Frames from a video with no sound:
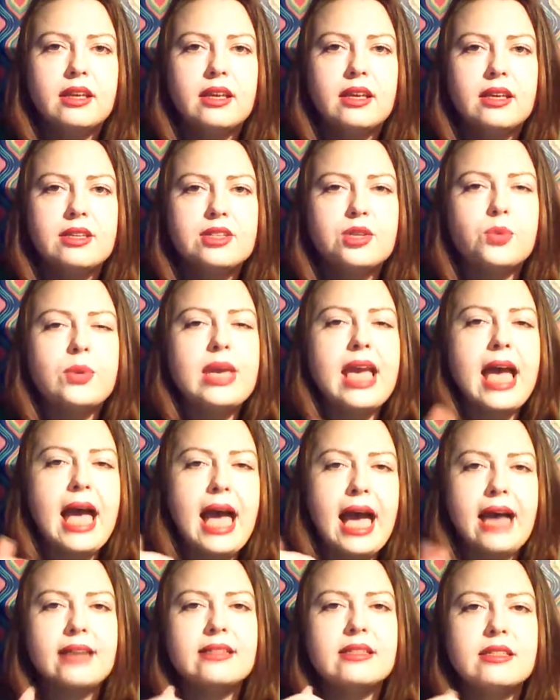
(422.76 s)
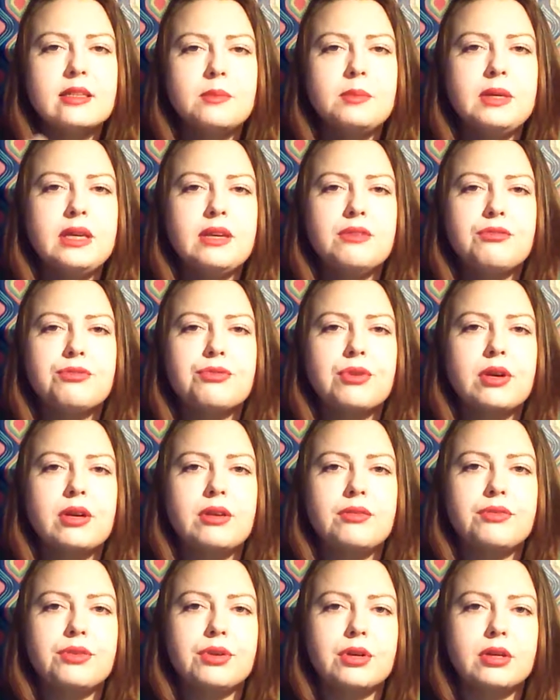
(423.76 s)
So he has to be in front
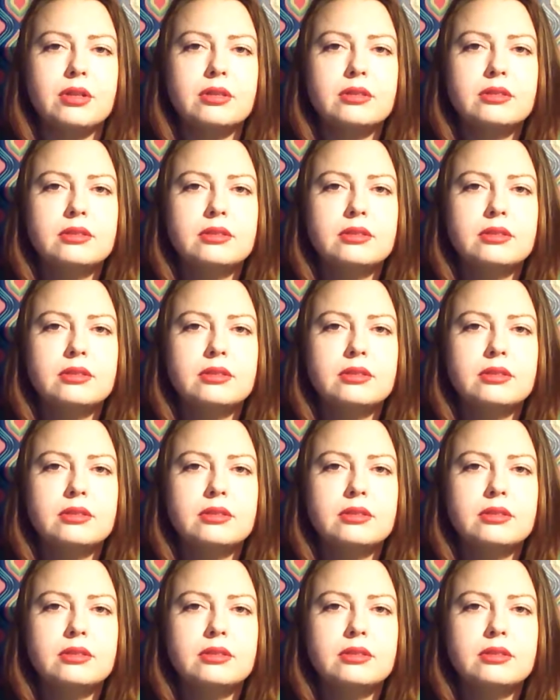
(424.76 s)
of her.